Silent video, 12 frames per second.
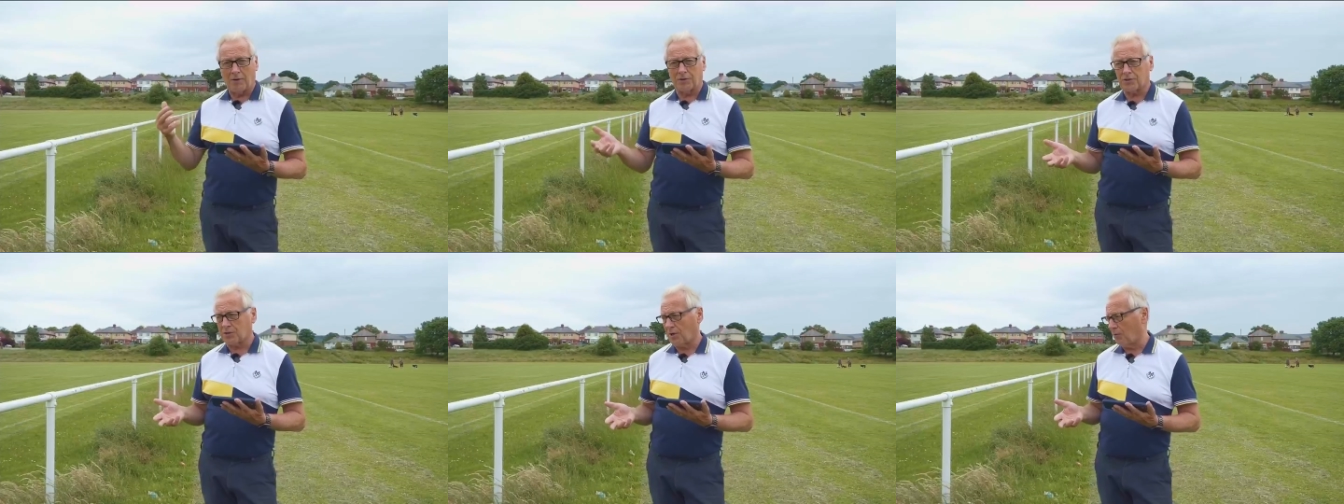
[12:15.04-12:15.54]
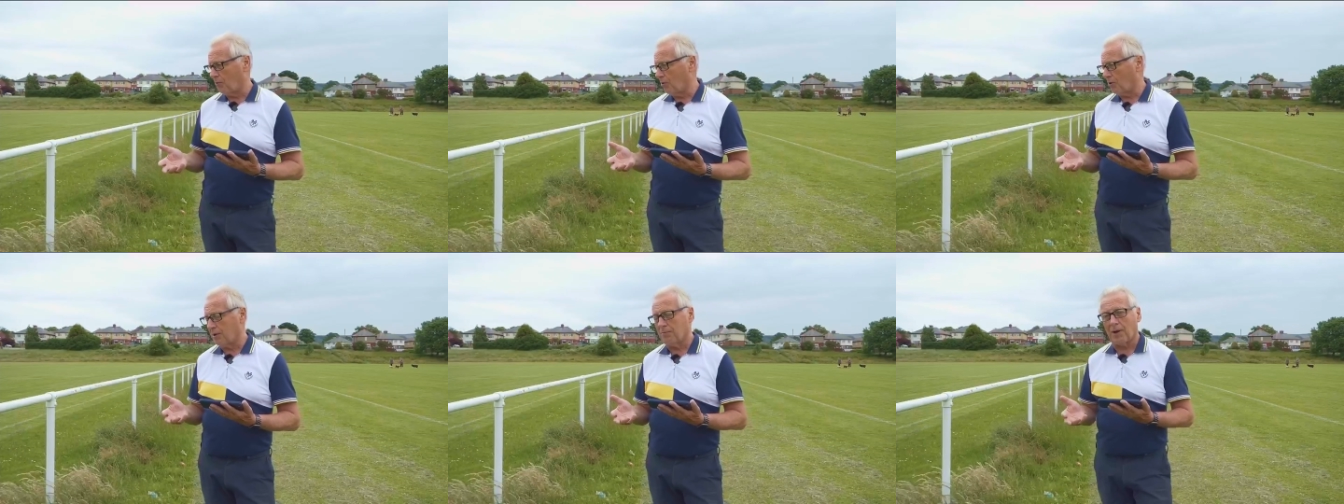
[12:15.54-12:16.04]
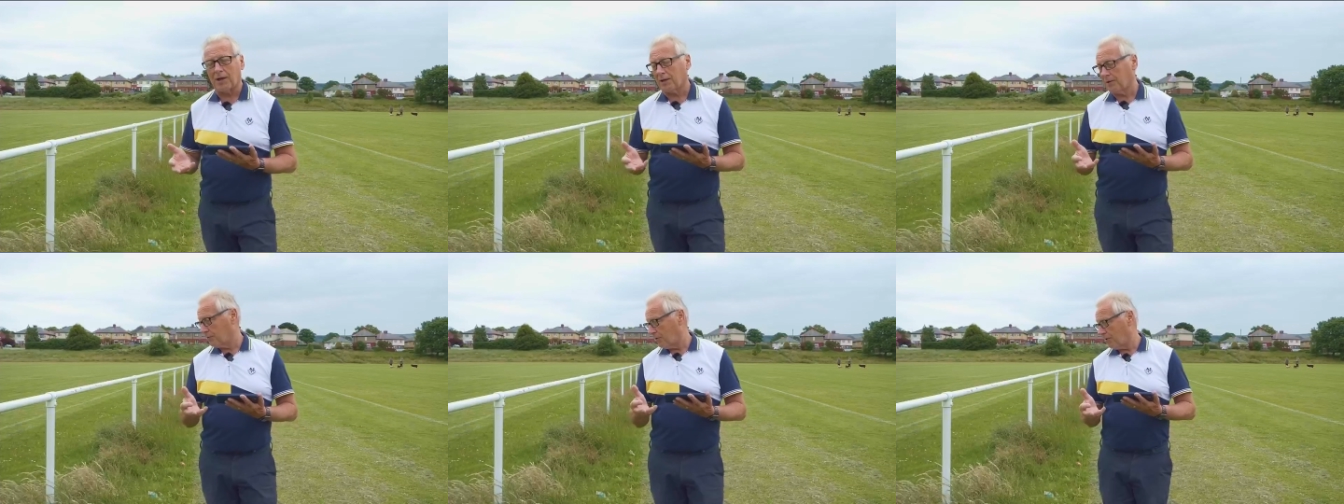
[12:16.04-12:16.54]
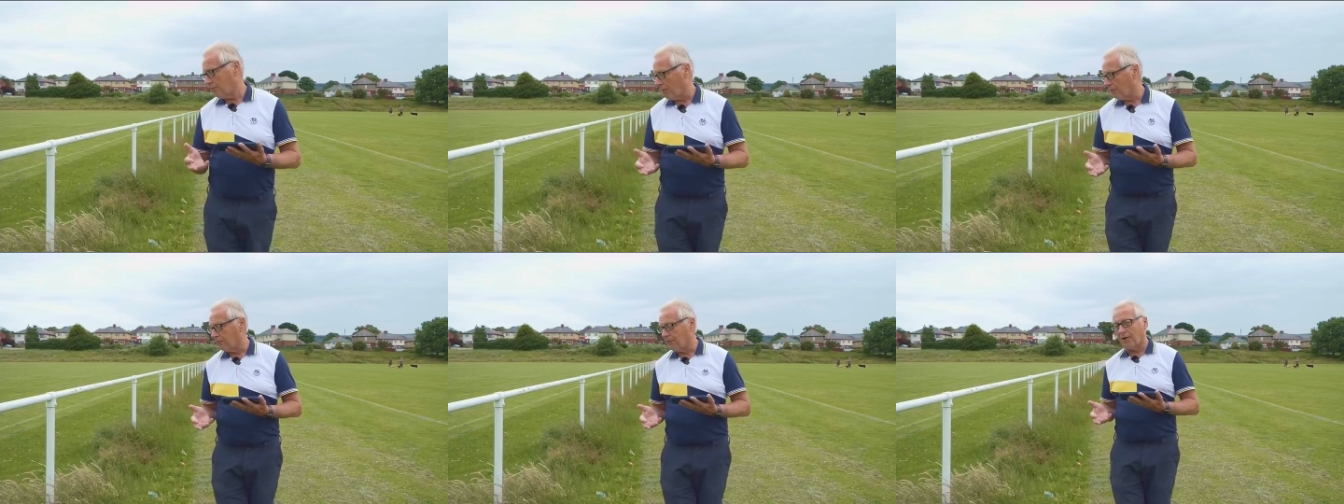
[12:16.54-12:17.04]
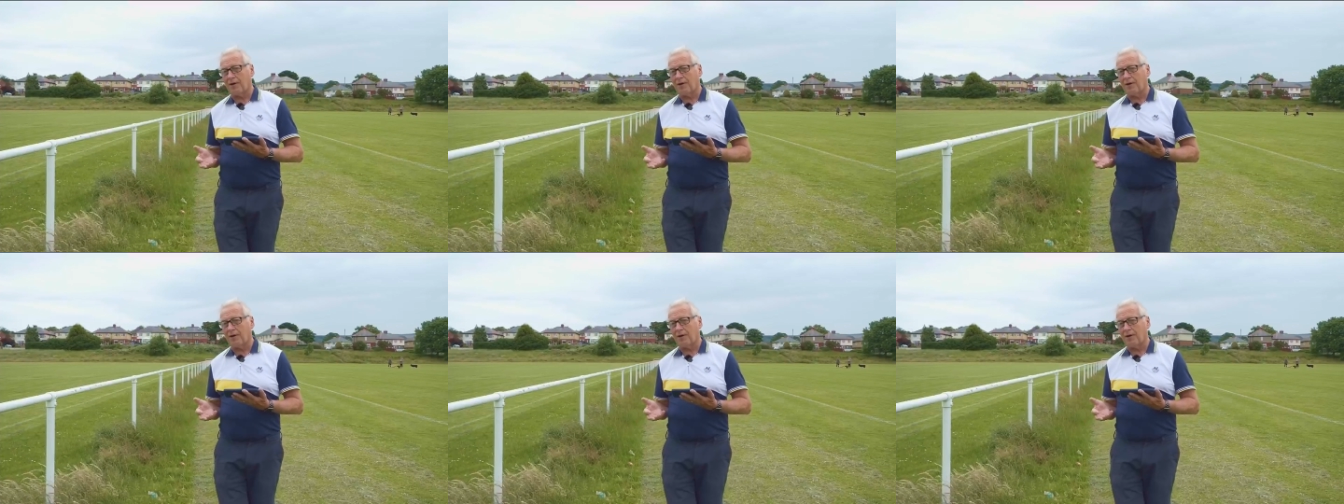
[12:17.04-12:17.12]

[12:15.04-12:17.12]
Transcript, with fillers: I'm going to start walking back. I'm currently about